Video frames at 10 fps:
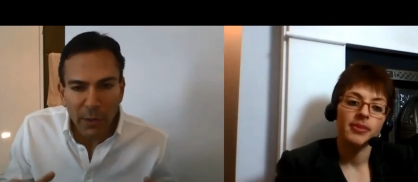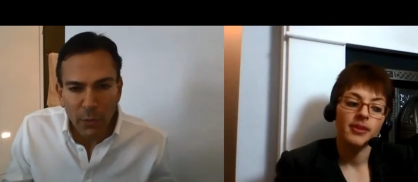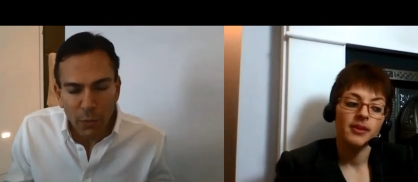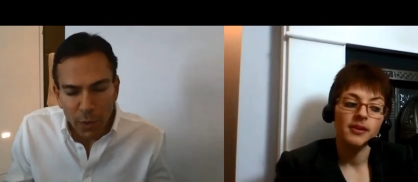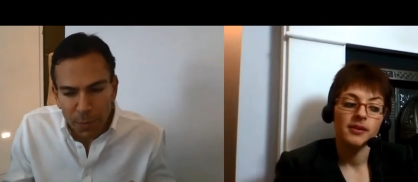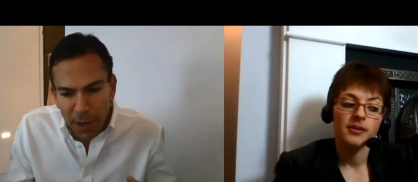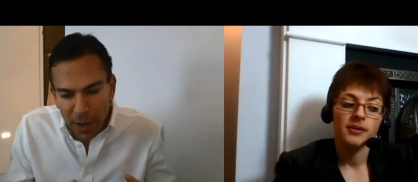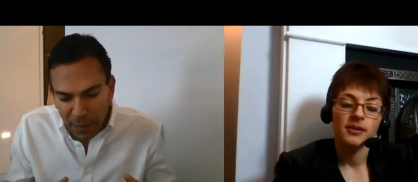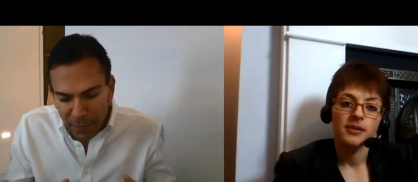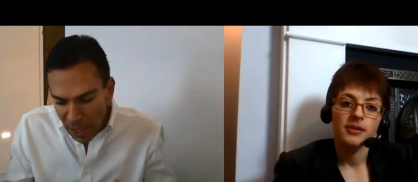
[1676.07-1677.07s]
Speaker 1: a group
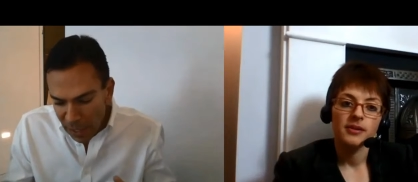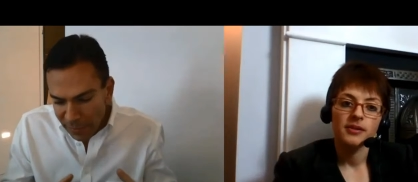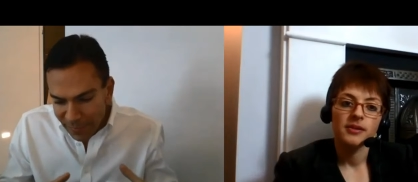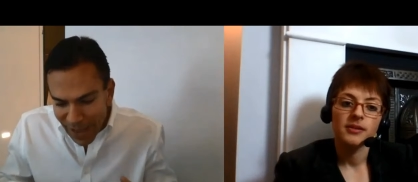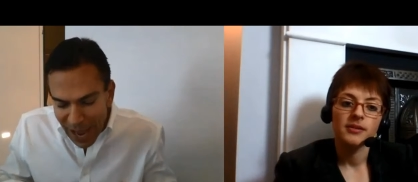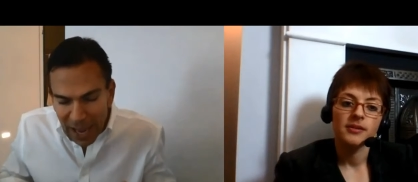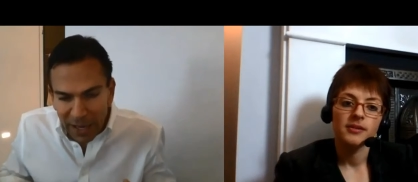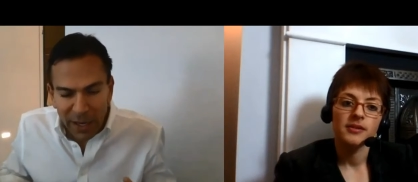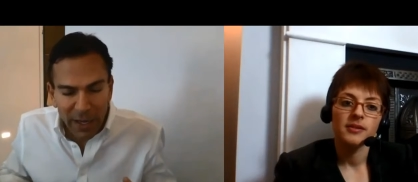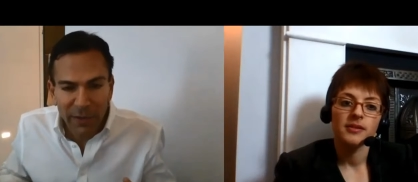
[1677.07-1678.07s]
of 10
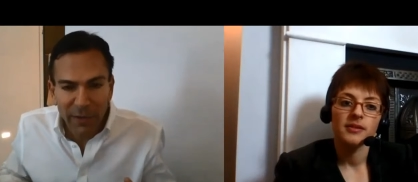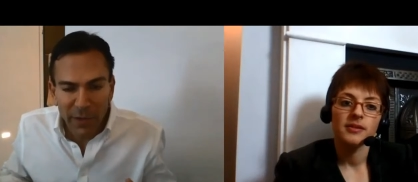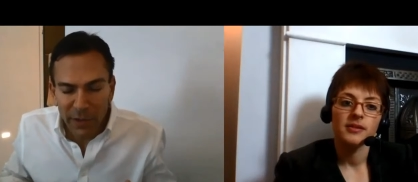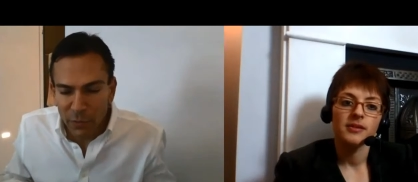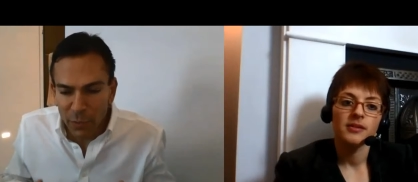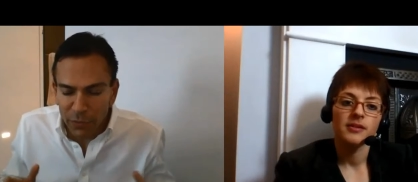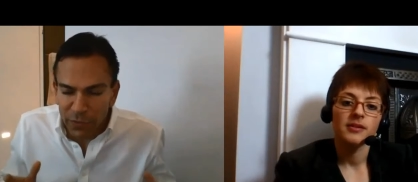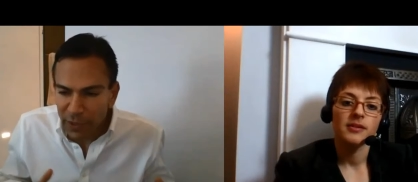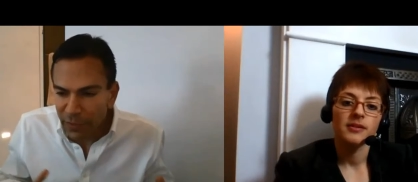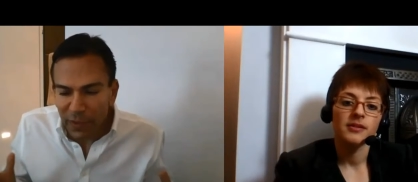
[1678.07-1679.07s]
individuals,
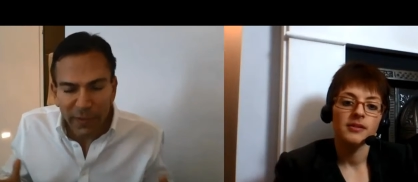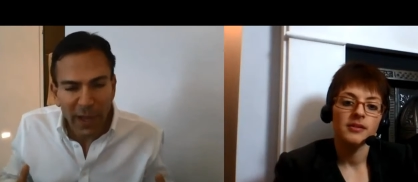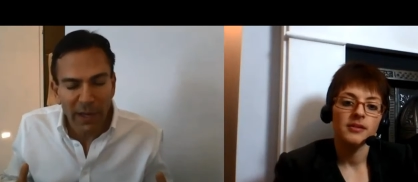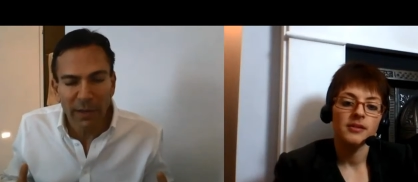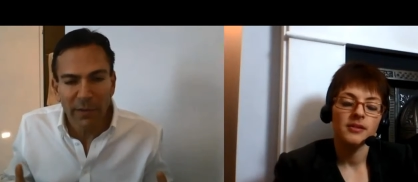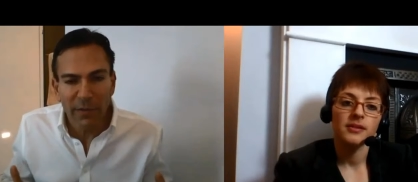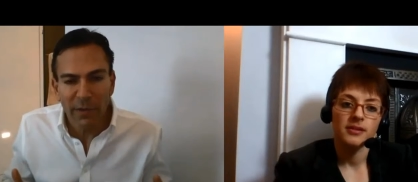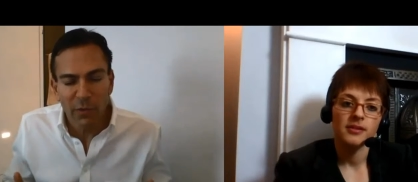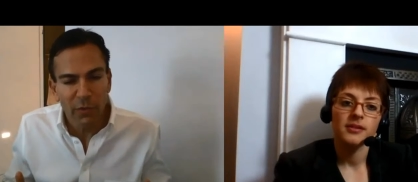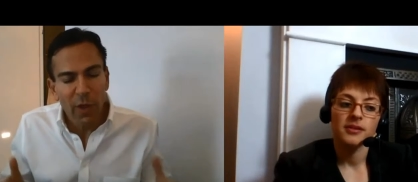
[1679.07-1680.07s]
six to 10
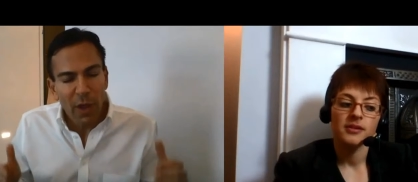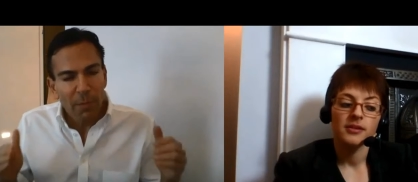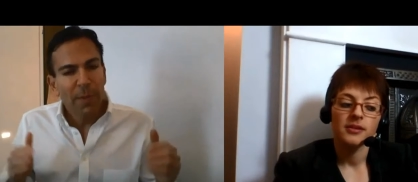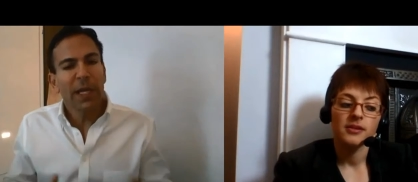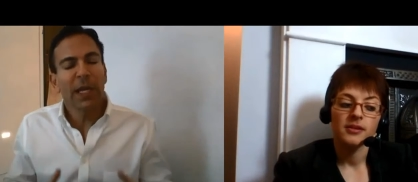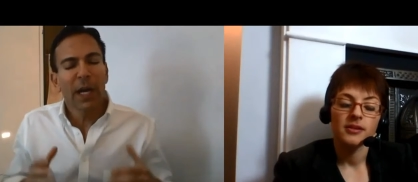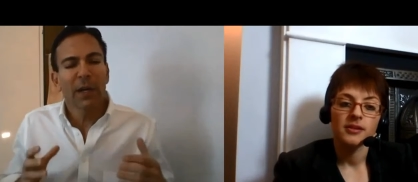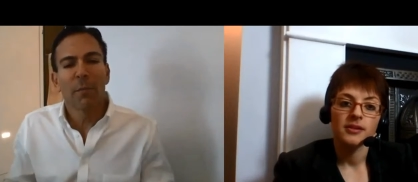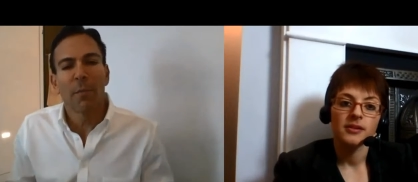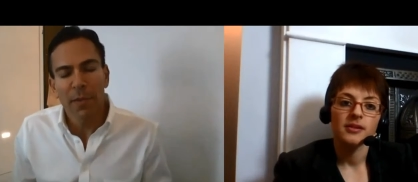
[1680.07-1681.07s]
individuals, meeting on a
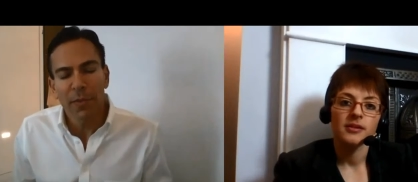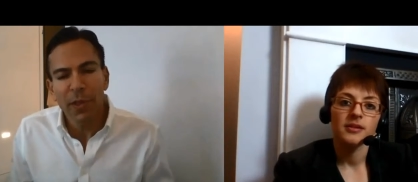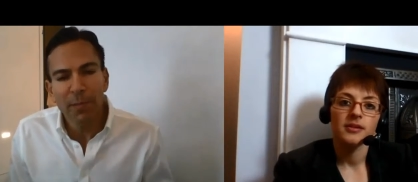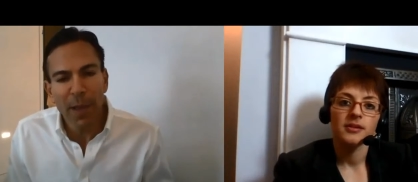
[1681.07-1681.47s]
monthly